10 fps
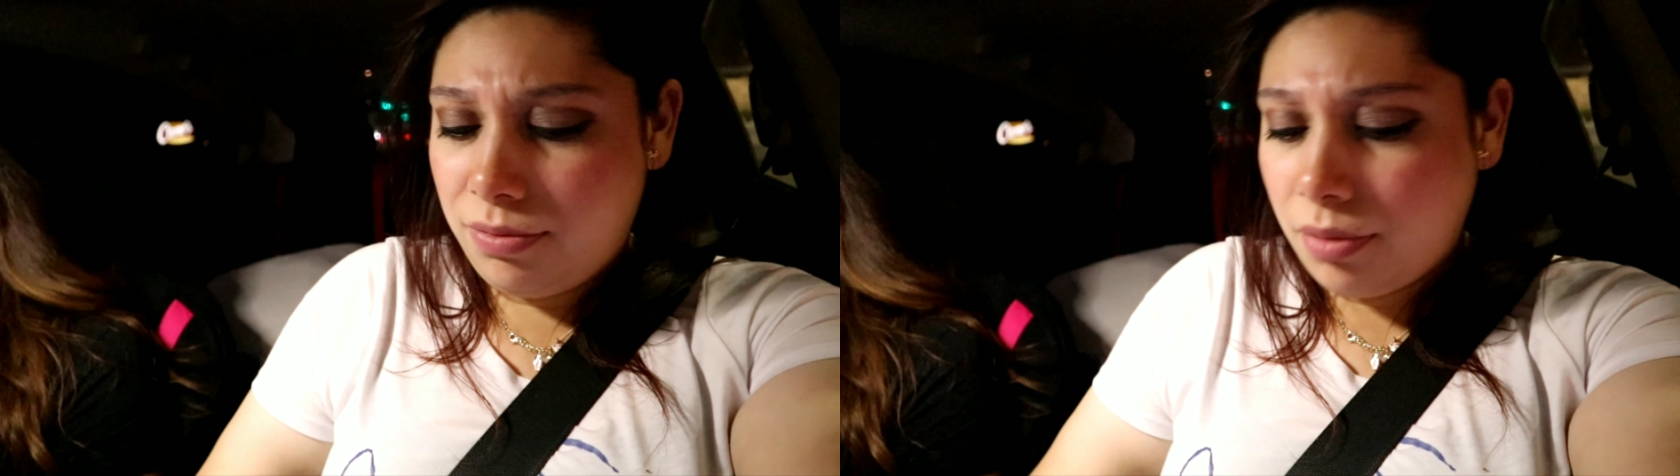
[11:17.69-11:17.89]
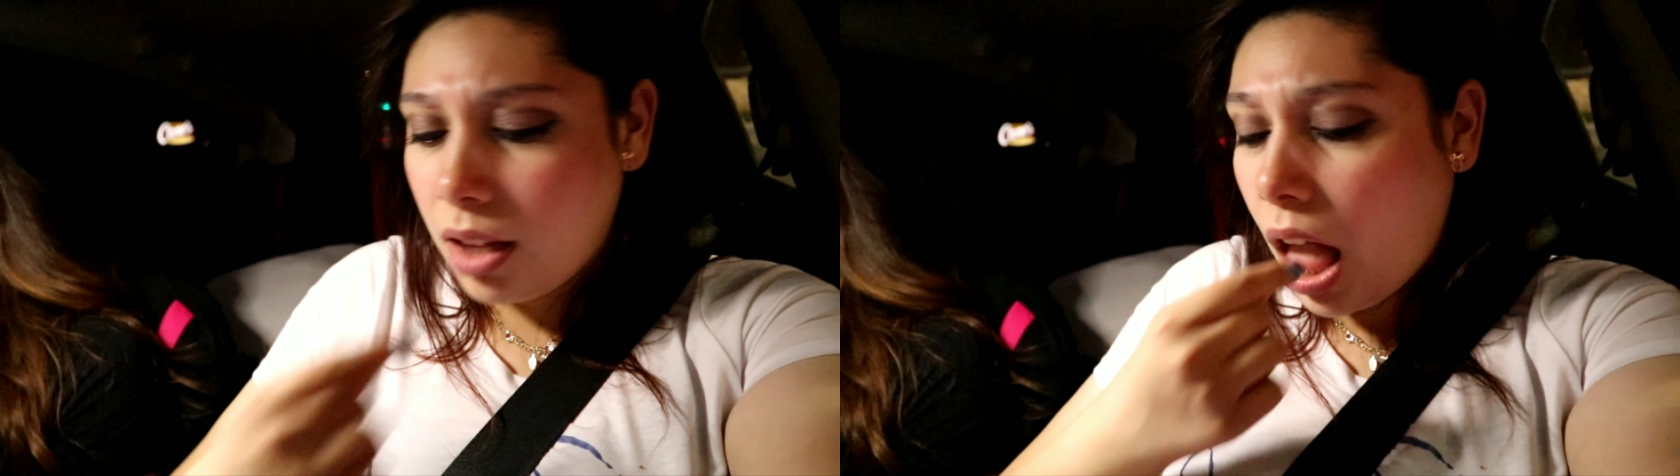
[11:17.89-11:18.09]

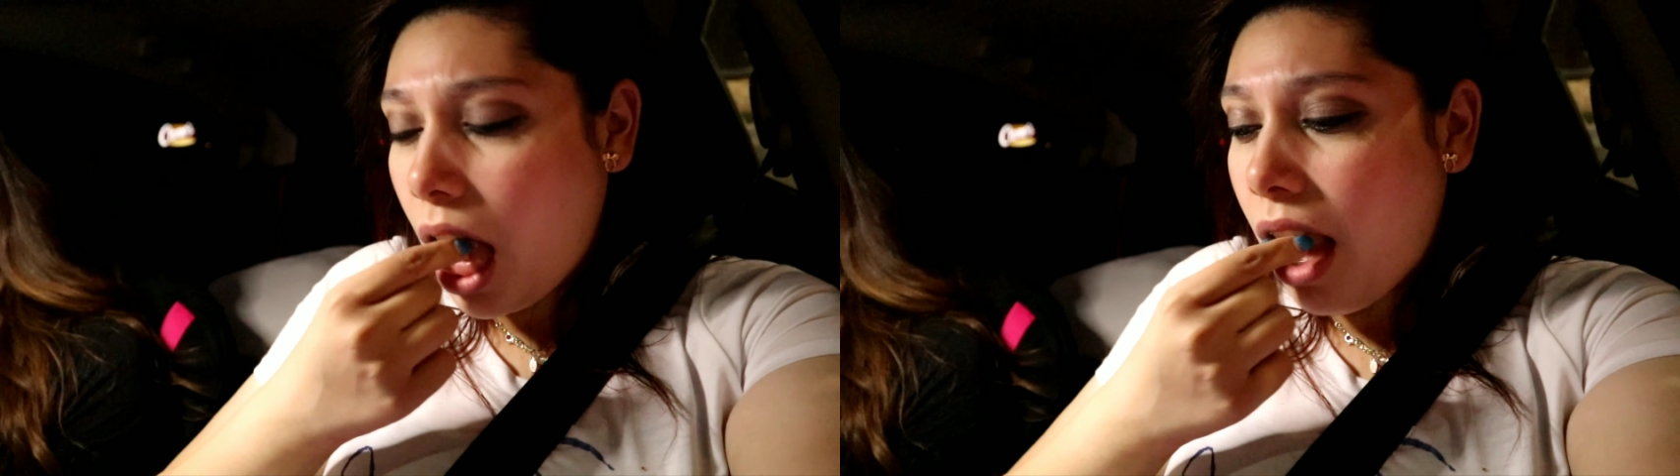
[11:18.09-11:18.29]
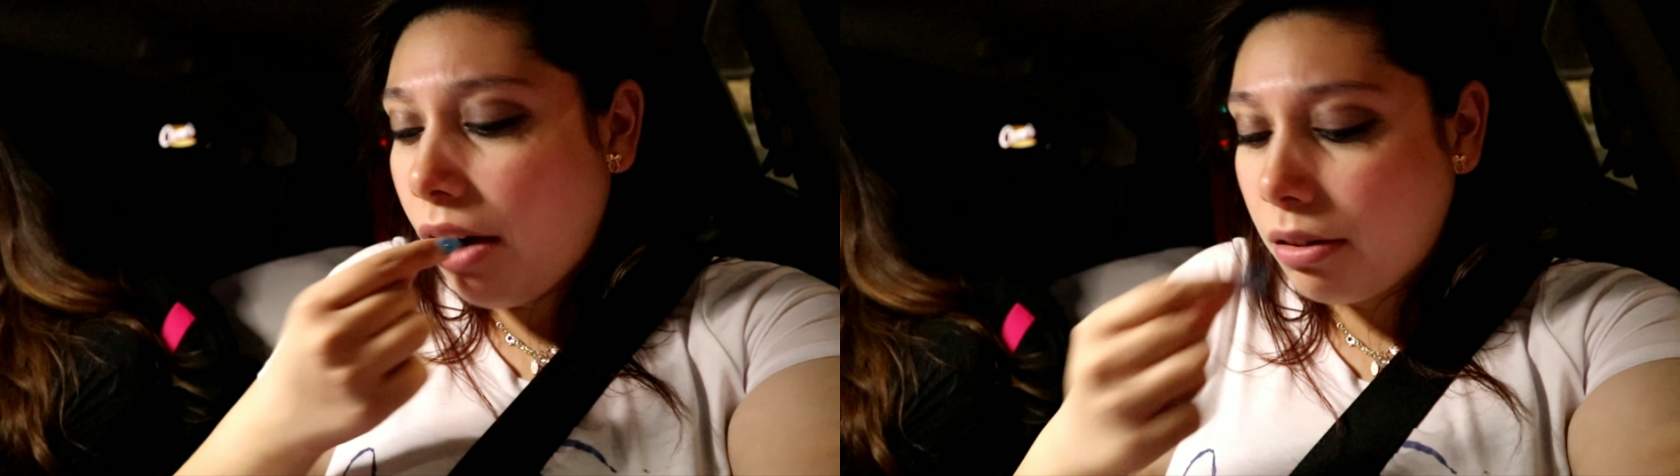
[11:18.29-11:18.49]
They kind
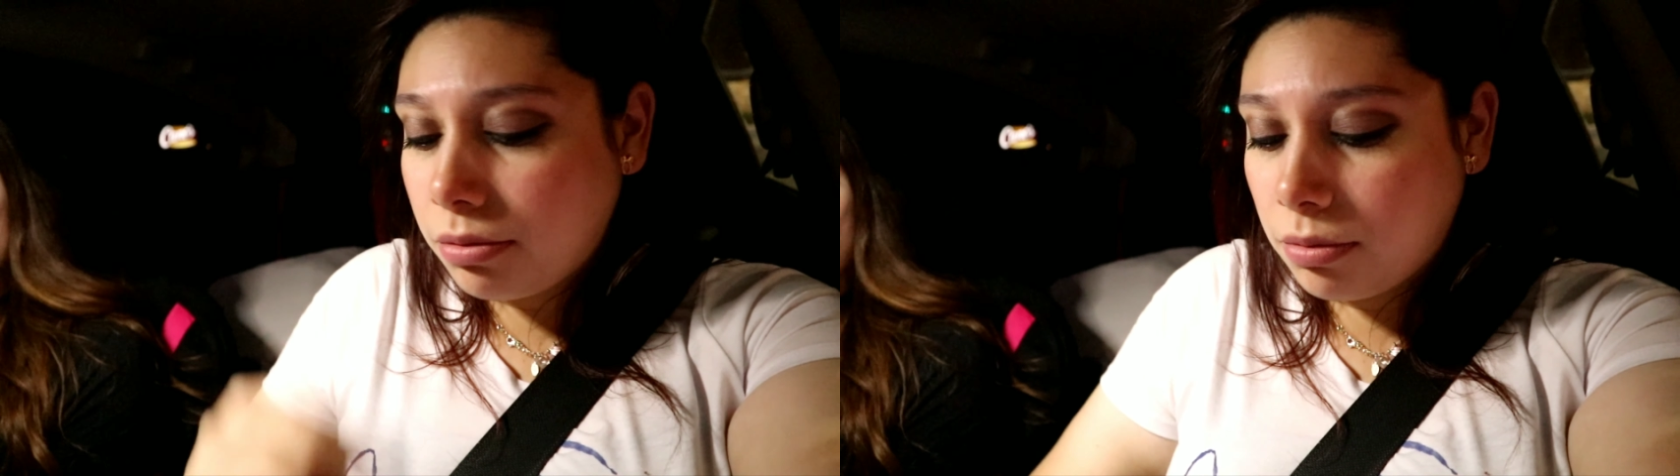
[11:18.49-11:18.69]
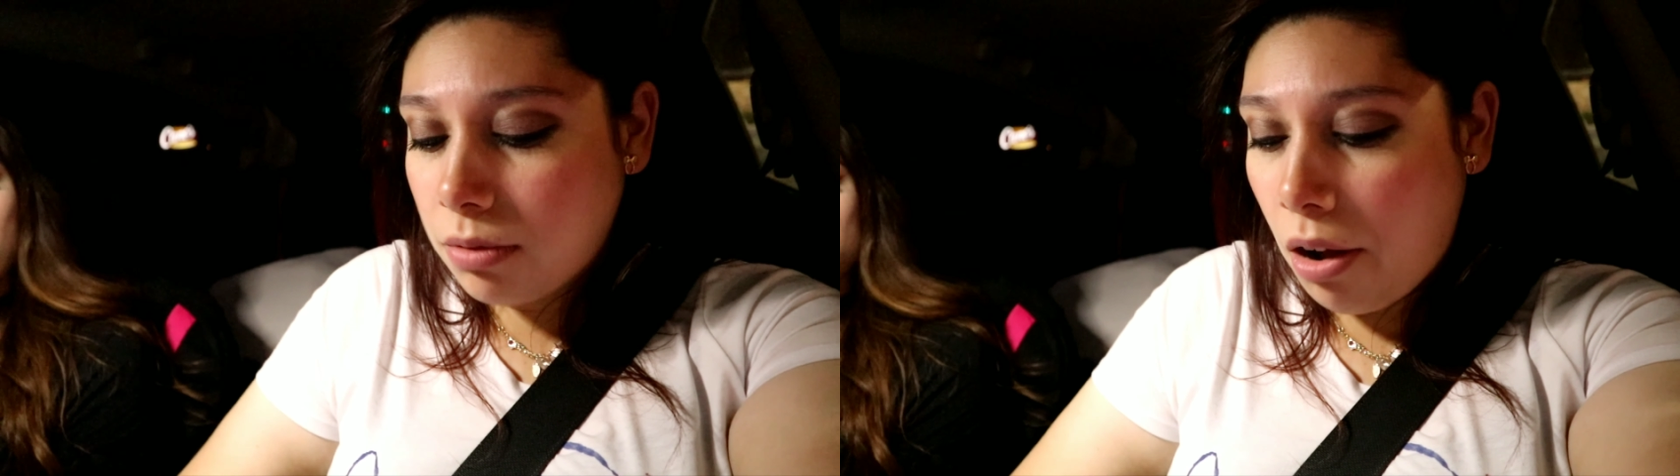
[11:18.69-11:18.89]
of taste like
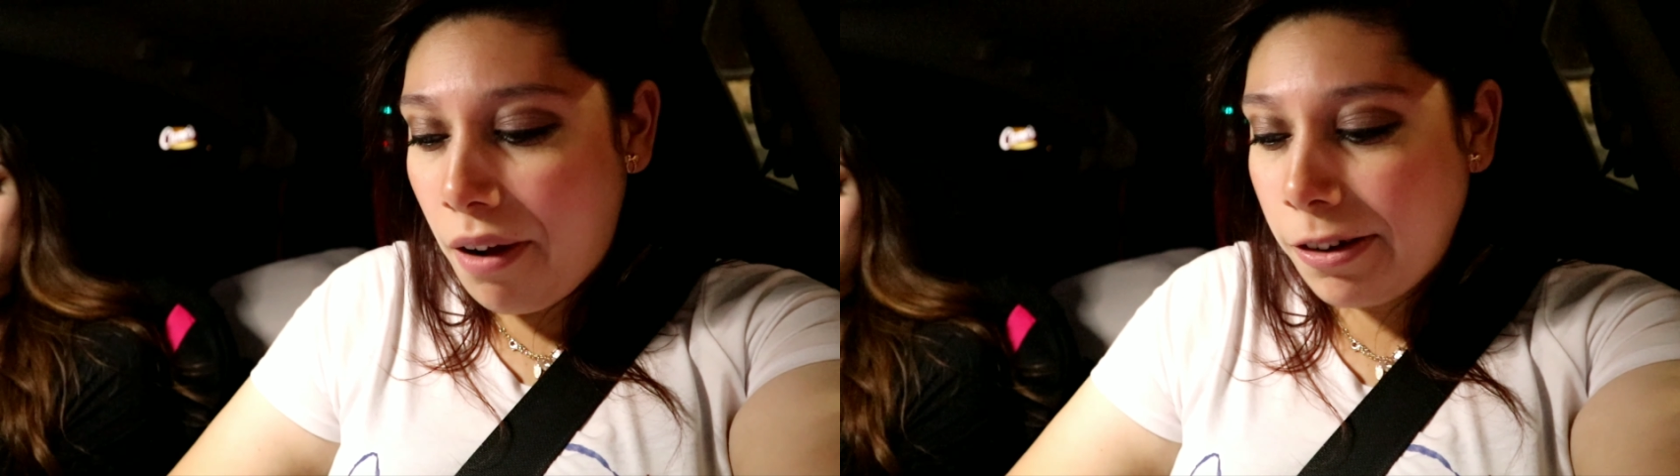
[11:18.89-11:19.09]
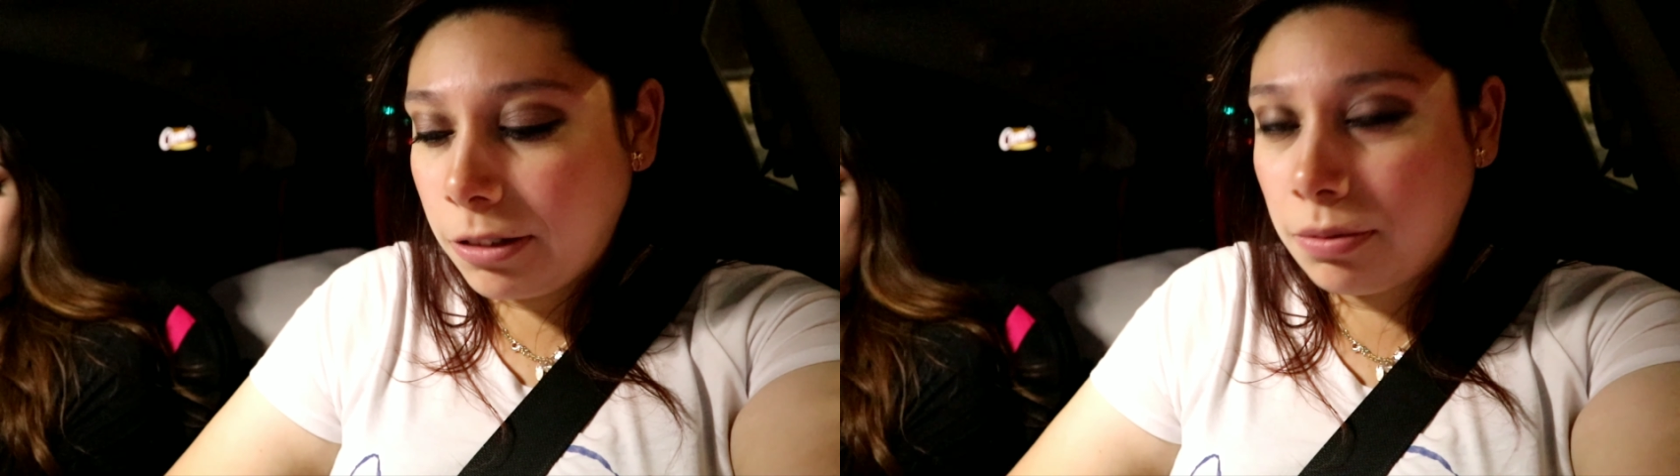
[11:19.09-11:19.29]
homemade
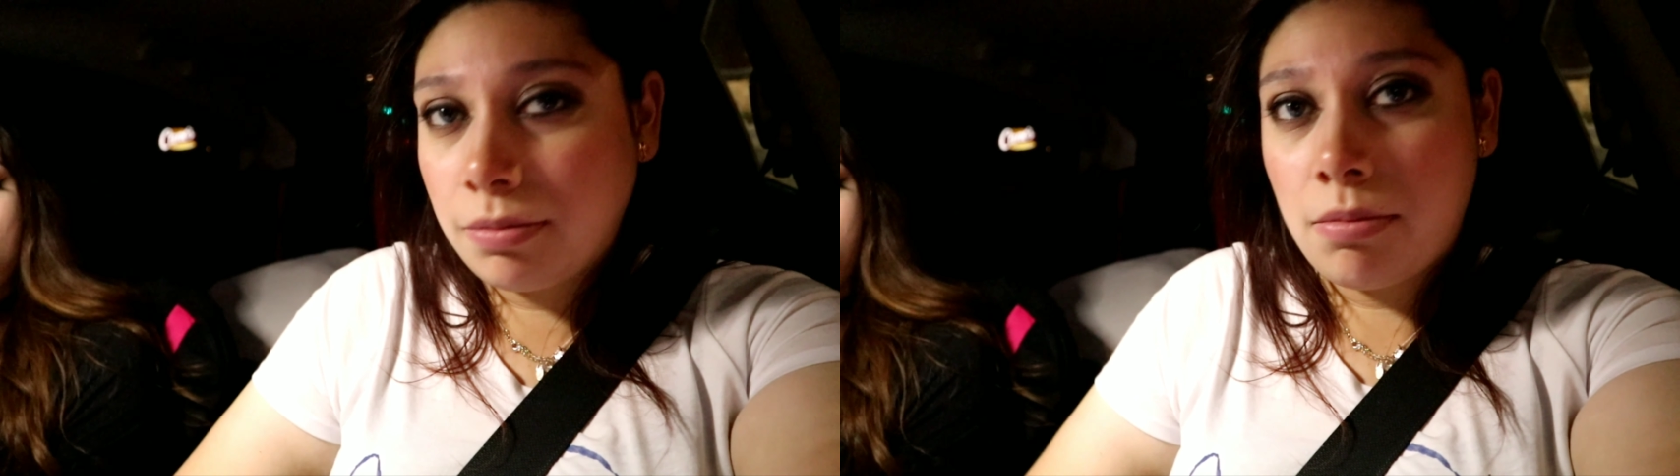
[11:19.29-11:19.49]
chicken.